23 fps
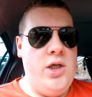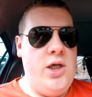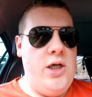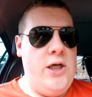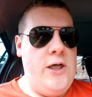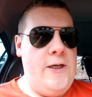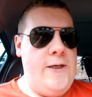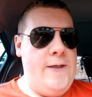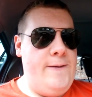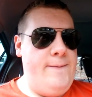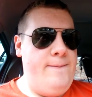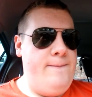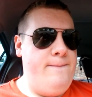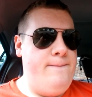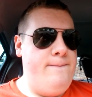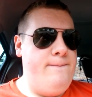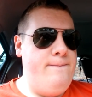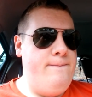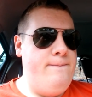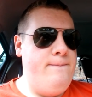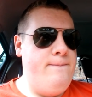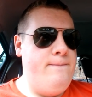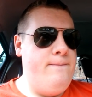
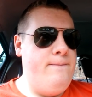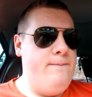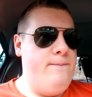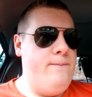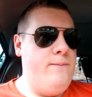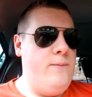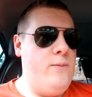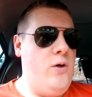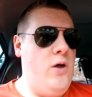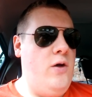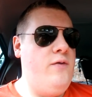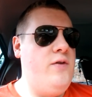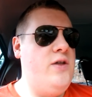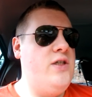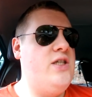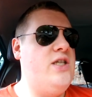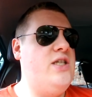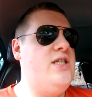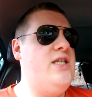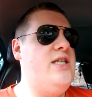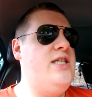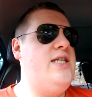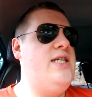Um, of its,
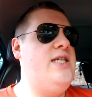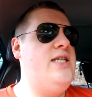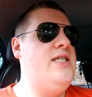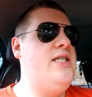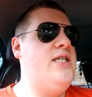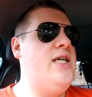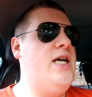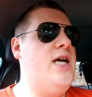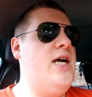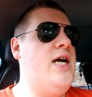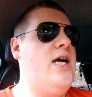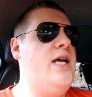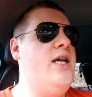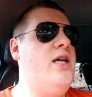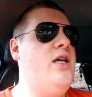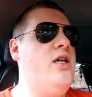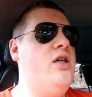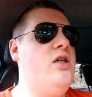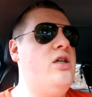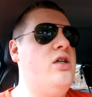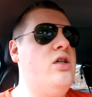it's a DCI.